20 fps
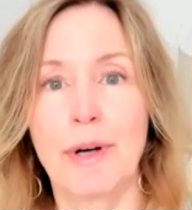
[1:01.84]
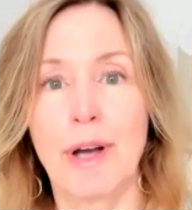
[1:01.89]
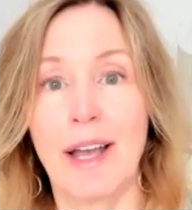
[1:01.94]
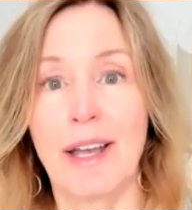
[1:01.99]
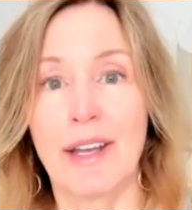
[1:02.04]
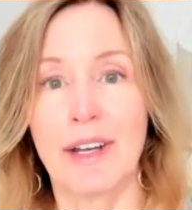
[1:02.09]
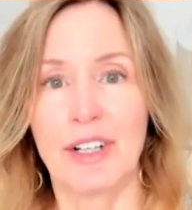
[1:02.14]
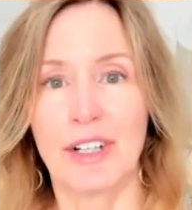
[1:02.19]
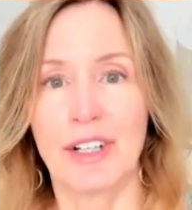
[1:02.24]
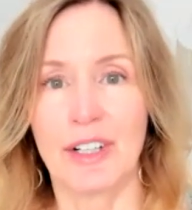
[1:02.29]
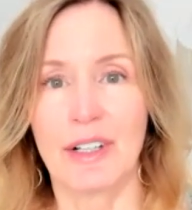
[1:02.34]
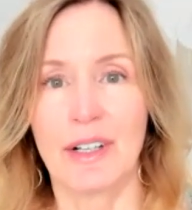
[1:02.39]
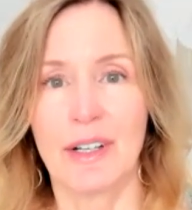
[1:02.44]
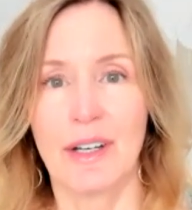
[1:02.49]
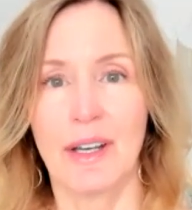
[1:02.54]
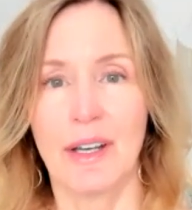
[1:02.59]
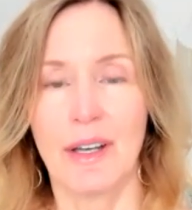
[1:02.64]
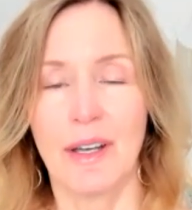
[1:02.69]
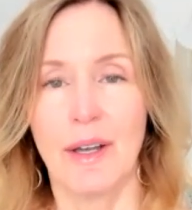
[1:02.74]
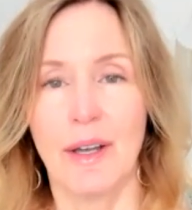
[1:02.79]
prior,
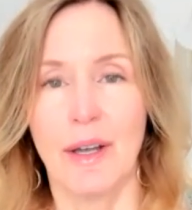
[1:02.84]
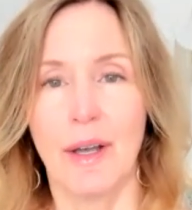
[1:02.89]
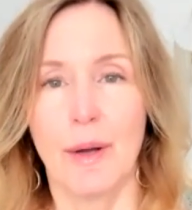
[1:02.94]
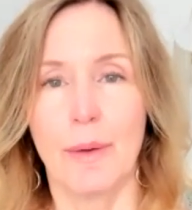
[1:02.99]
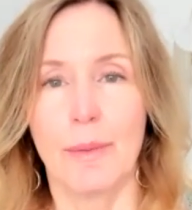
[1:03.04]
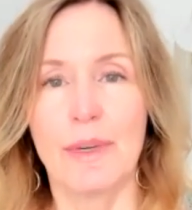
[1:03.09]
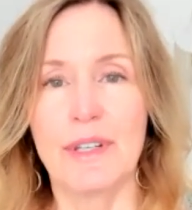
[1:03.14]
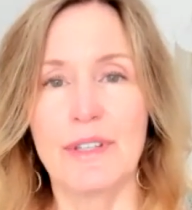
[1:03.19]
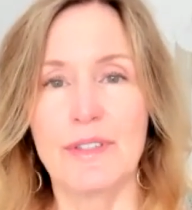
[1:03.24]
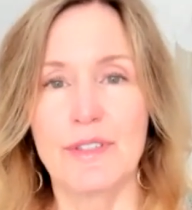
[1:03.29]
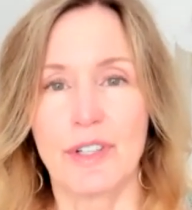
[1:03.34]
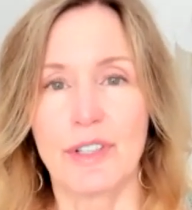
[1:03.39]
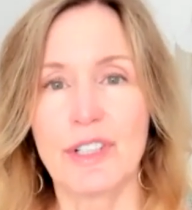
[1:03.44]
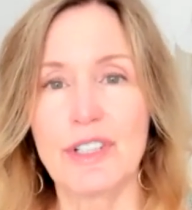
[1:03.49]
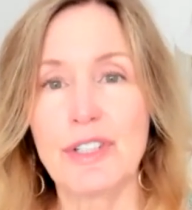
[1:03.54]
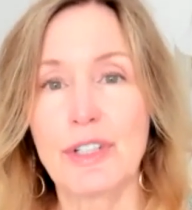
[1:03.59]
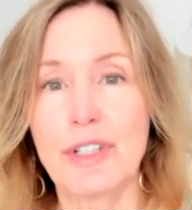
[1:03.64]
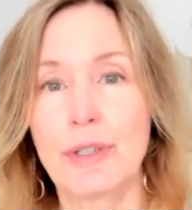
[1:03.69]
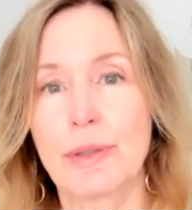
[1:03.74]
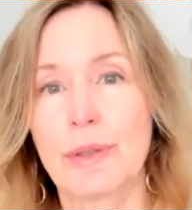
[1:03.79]
we
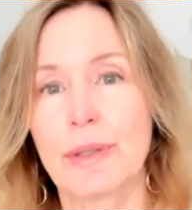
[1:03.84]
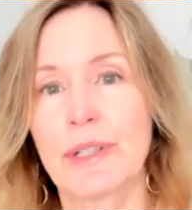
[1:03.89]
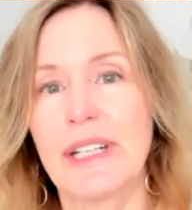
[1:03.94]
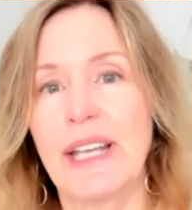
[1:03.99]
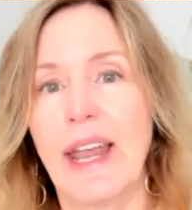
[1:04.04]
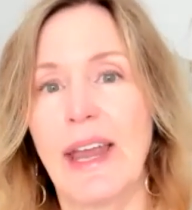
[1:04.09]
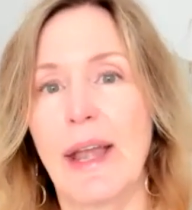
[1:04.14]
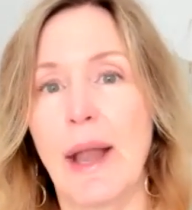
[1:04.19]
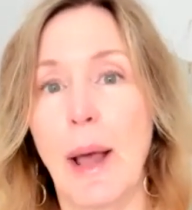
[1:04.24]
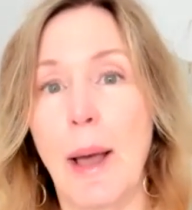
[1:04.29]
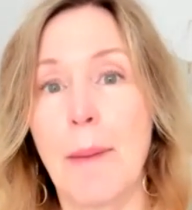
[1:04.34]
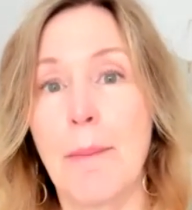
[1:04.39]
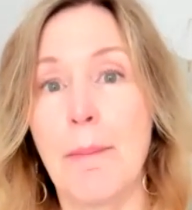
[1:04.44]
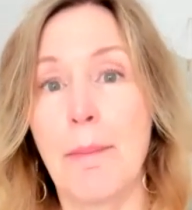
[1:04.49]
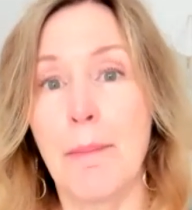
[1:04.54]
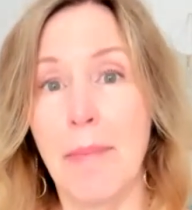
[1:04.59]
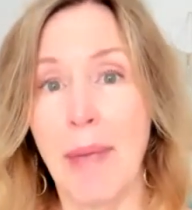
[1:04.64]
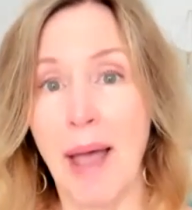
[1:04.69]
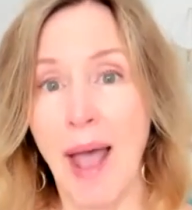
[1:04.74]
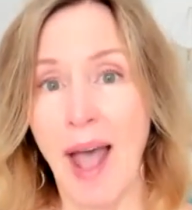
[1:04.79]
started to create a
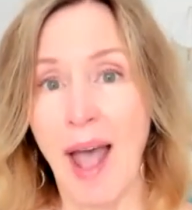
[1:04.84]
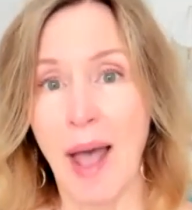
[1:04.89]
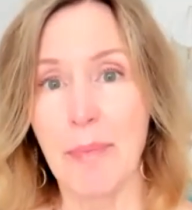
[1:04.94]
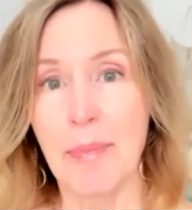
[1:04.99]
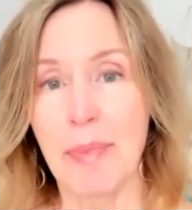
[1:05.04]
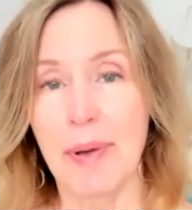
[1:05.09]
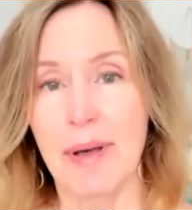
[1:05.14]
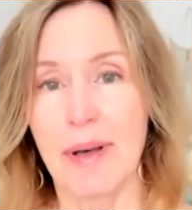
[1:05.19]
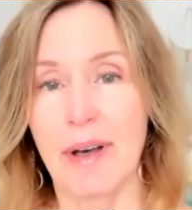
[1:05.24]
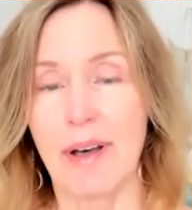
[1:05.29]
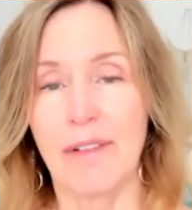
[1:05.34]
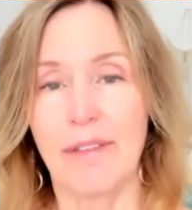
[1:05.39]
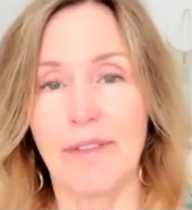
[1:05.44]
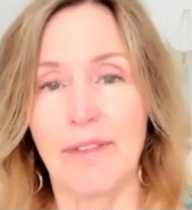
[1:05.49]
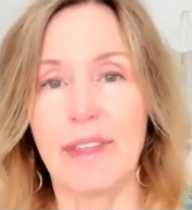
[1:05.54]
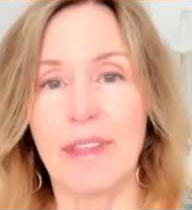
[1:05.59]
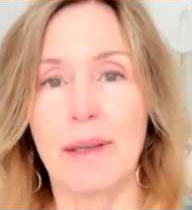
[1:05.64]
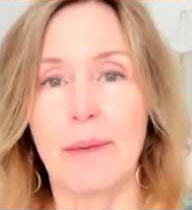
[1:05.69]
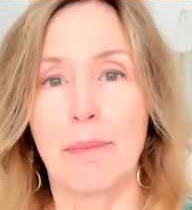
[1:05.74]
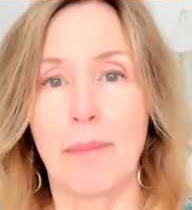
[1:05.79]
map
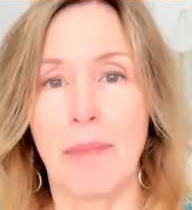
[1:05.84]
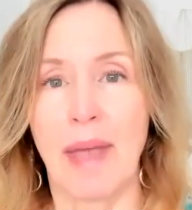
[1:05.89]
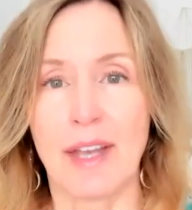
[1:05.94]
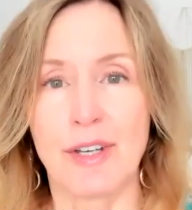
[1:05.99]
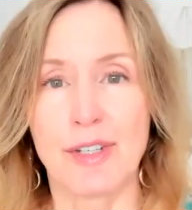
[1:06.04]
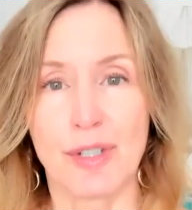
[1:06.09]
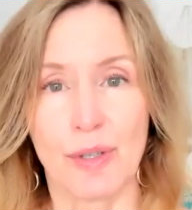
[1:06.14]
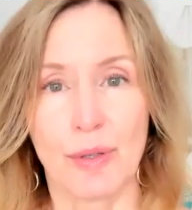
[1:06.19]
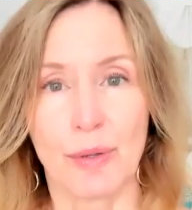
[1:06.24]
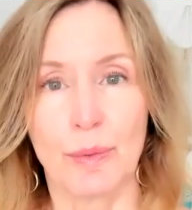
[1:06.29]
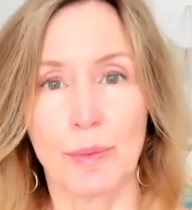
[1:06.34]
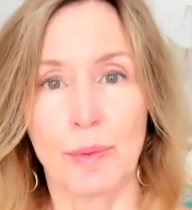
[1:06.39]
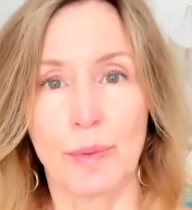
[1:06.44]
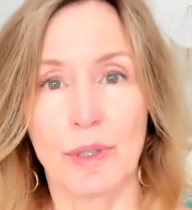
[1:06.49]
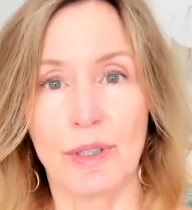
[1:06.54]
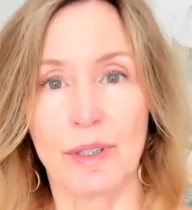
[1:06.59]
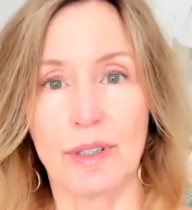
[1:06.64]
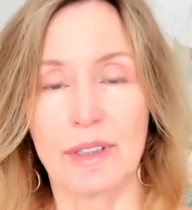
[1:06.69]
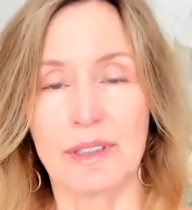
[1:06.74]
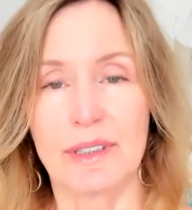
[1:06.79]
of the imaginal
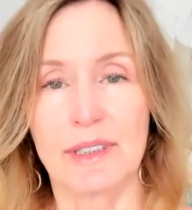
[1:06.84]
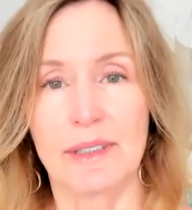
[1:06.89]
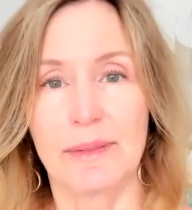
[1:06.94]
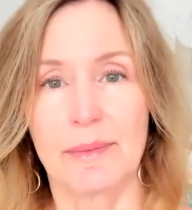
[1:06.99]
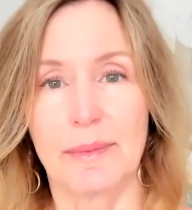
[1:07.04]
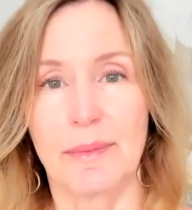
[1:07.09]
world.